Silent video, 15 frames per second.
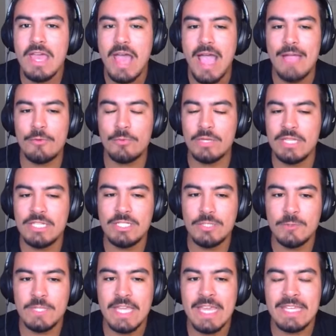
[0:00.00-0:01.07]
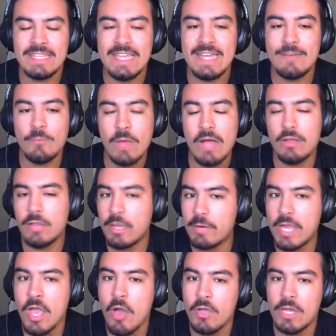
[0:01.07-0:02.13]
I really do think that while
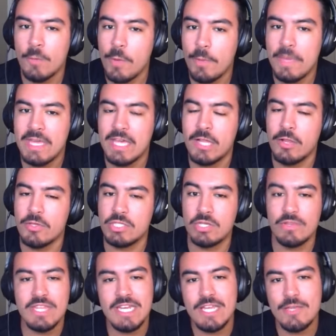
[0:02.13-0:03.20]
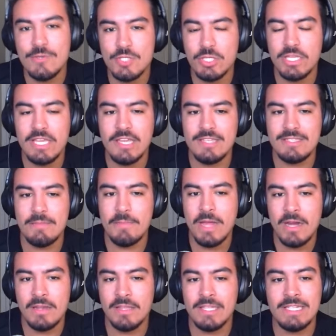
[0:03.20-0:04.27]
Larry Hogan will make it closer than it usually is in
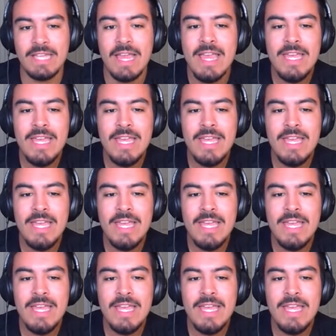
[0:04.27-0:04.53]
Maryland,